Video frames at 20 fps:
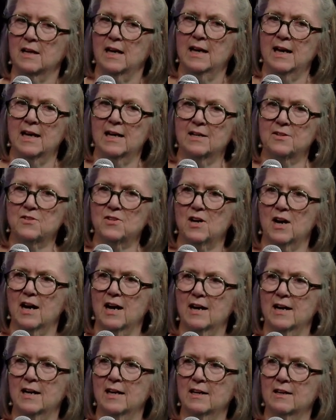as
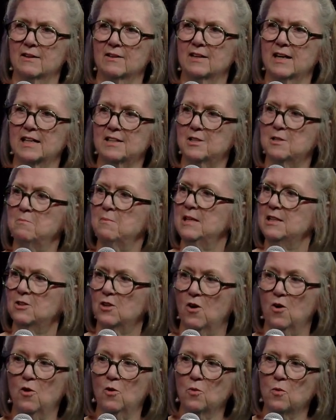I get to meet the
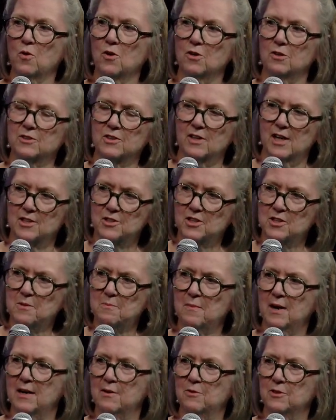whole world, not just
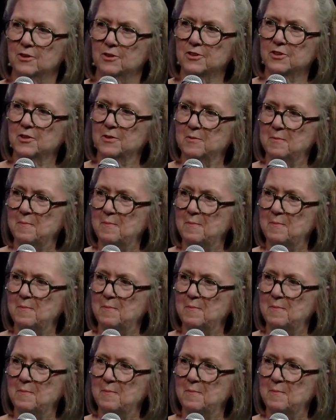my world.